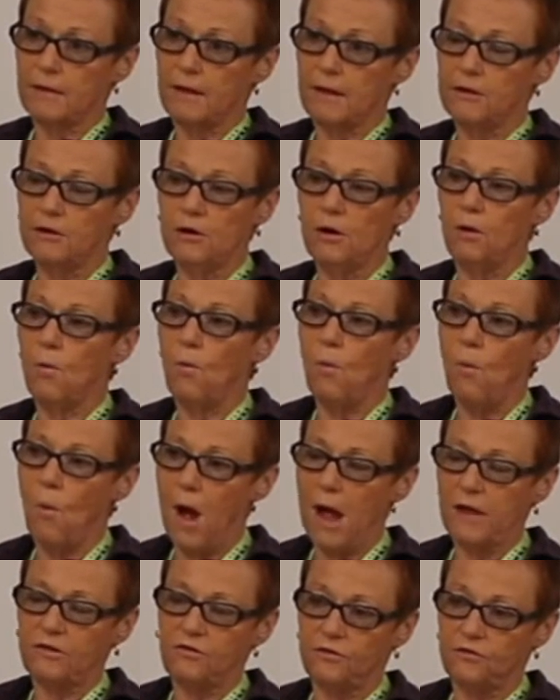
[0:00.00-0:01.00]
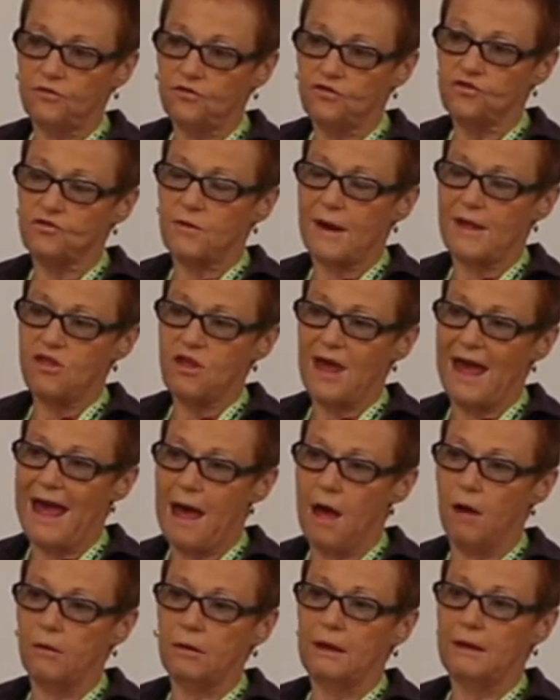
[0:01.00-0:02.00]
You don't want to stretch
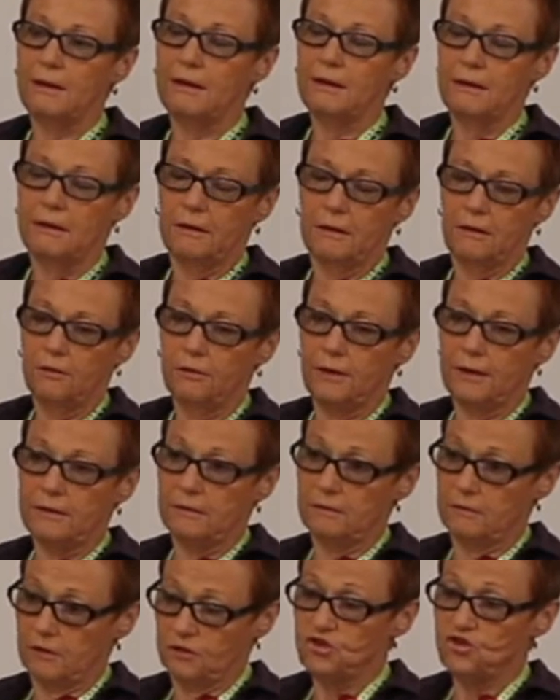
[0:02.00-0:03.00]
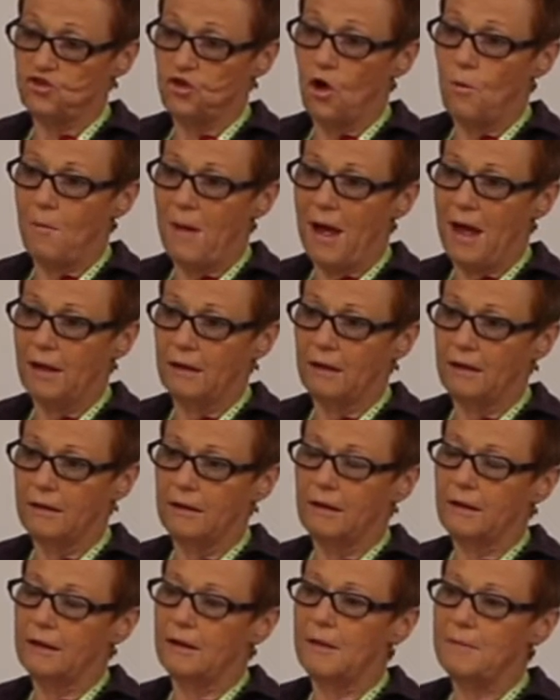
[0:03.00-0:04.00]
out the stoma
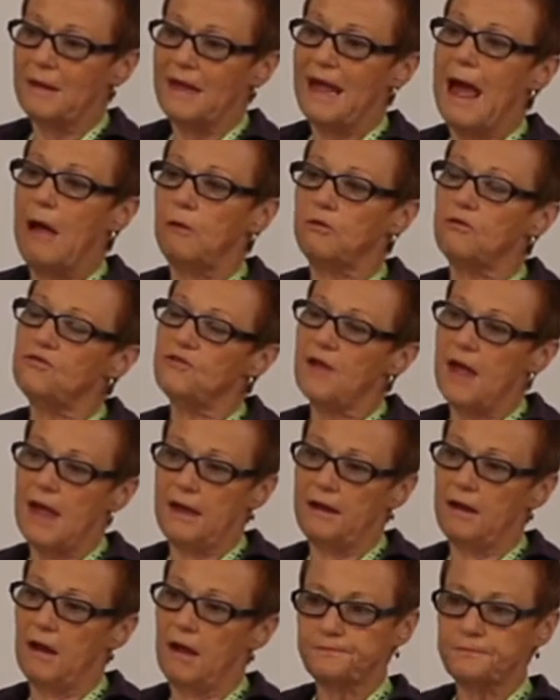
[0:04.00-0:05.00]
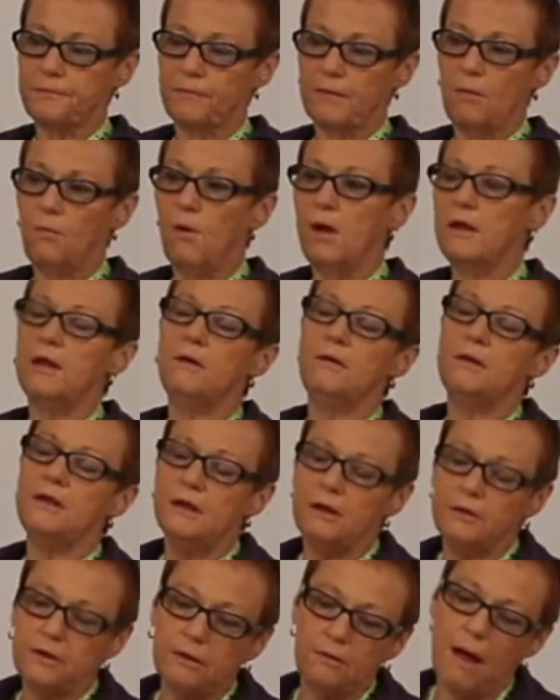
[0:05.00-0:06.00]
coming outside. Well,
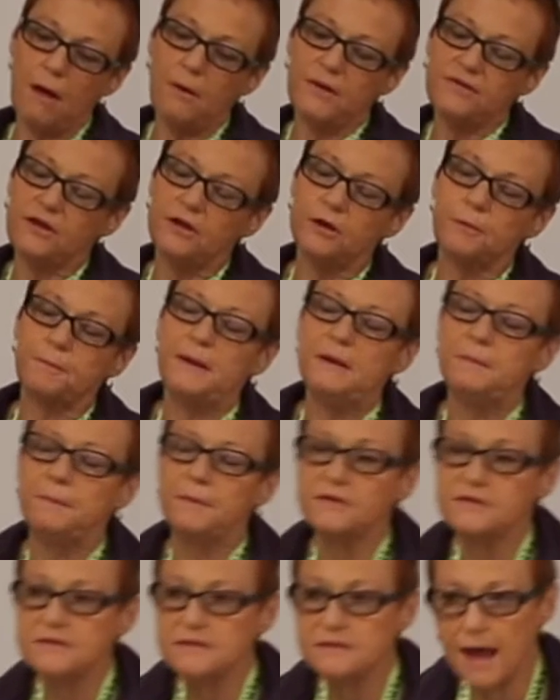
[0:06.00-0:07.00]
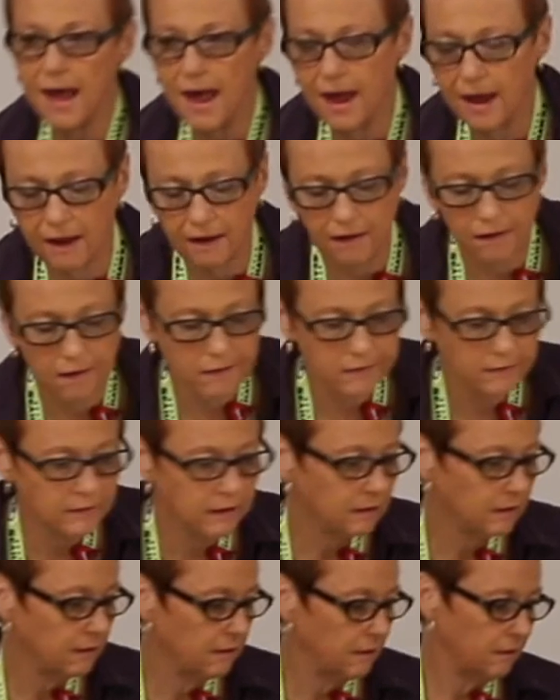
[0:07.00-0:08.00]
you know, you always hear people say,
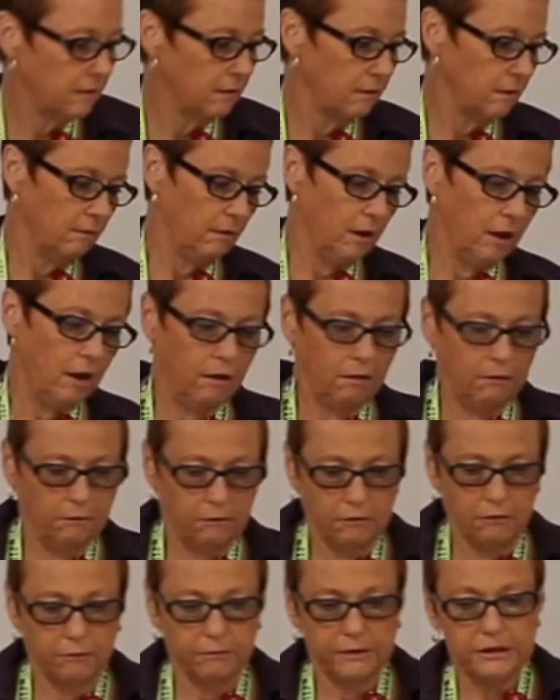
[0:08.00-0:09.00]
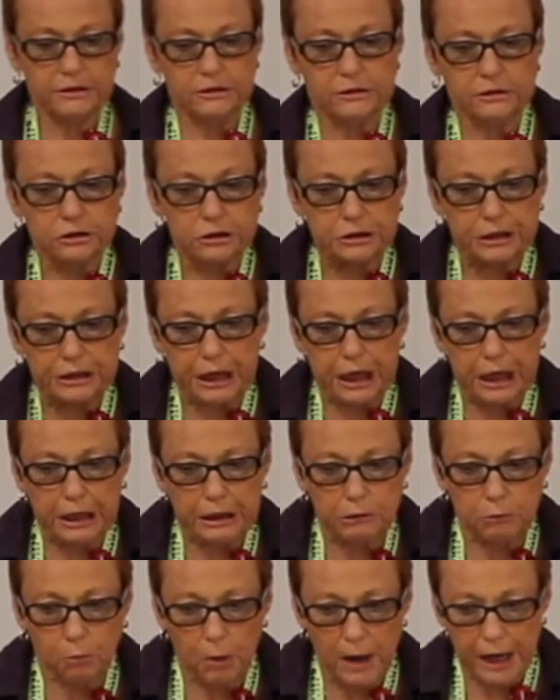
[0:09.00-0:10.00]
well, the reason she
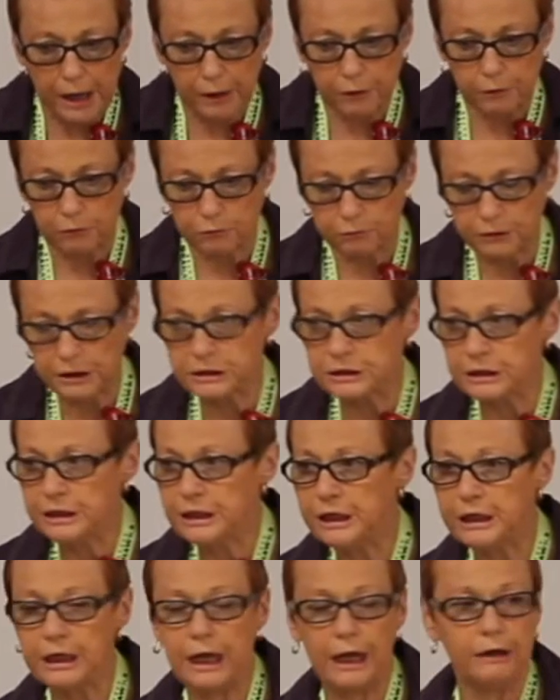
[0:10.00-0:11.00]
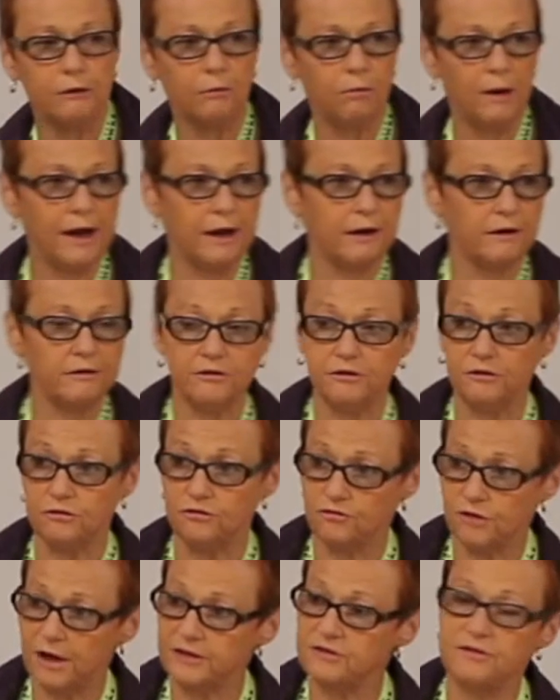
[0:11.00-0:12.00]
gained weight or the reason he gained weight is he
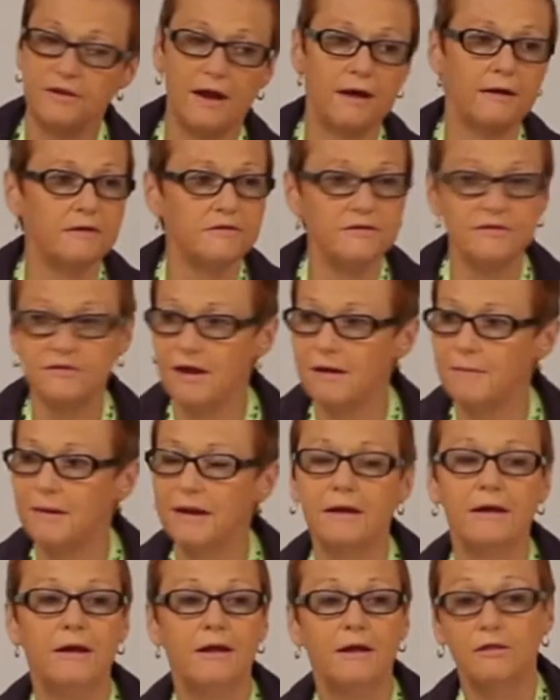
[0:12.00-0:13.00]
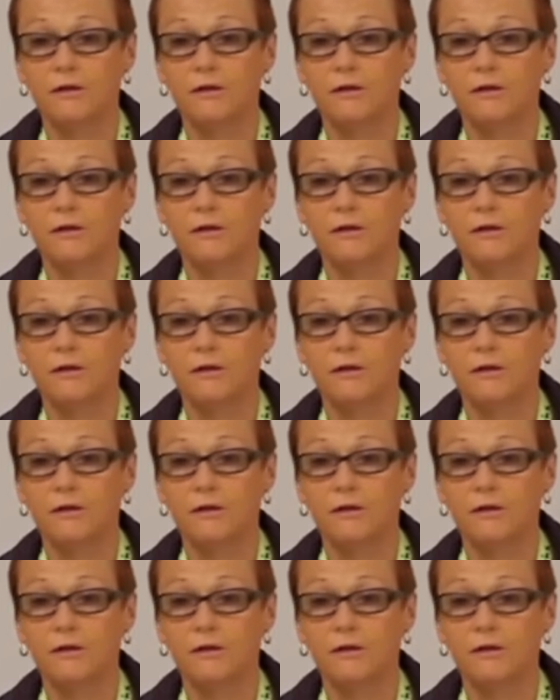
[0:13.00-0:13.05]
stretched out his stomach.